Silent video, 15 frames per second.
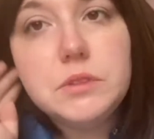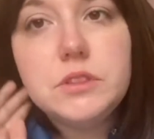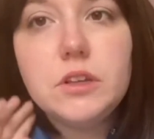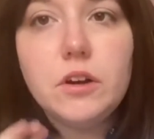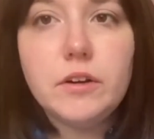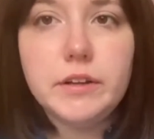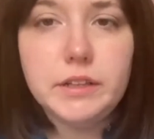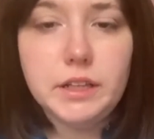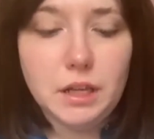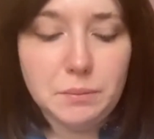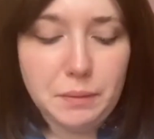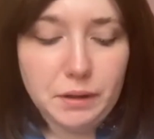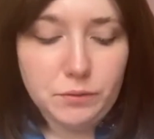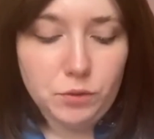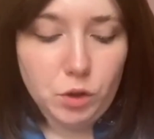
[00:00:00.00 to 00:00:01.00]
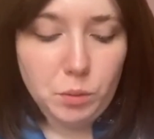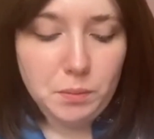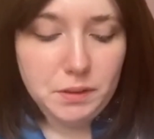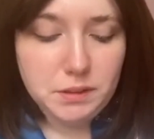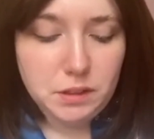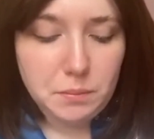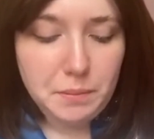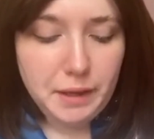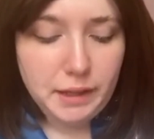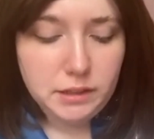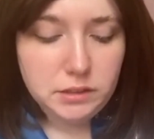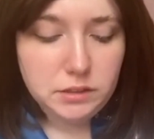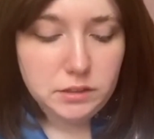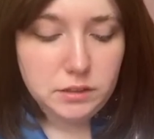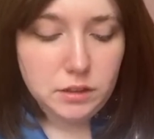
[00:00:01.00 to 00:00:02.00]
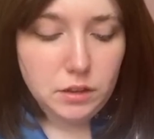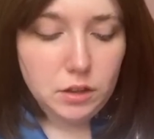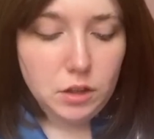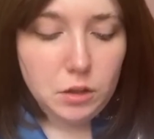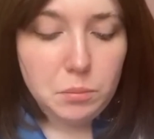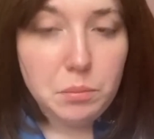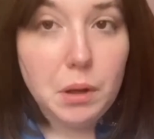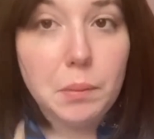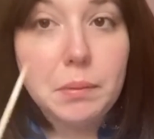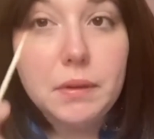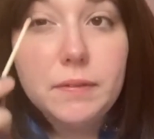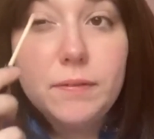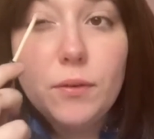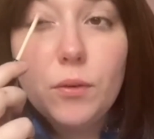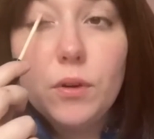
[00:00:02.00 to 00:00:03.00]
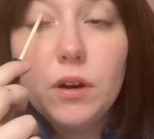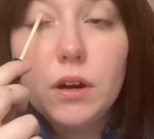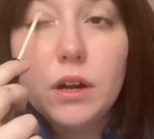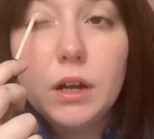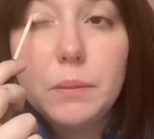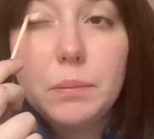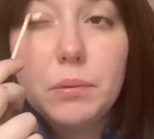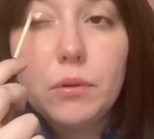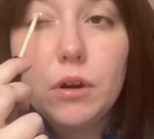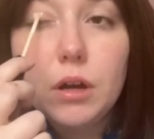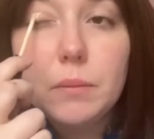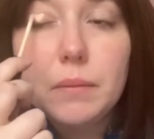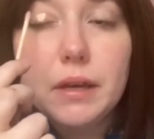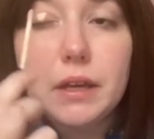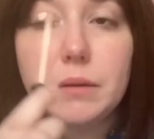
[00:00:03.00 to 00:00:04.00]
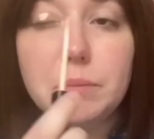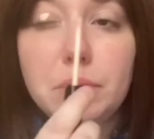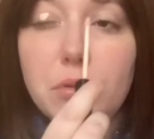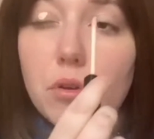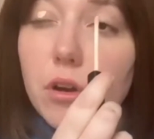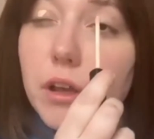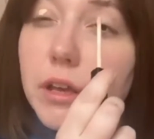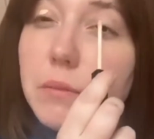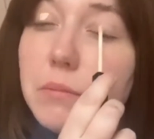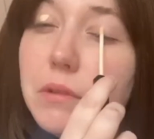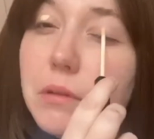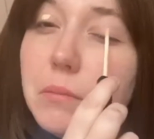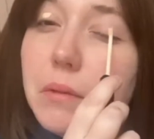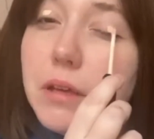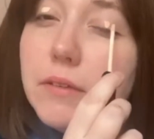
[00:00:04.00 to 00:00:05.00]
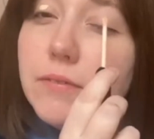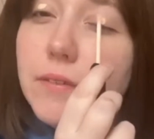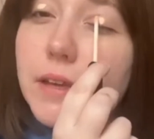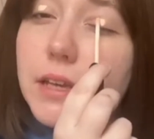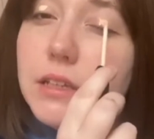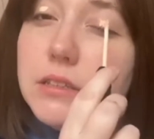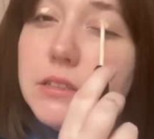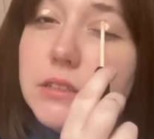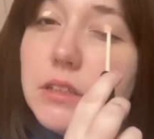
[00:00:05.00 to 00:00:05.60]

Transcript: sorry that my room is a mess, but before I prime my face,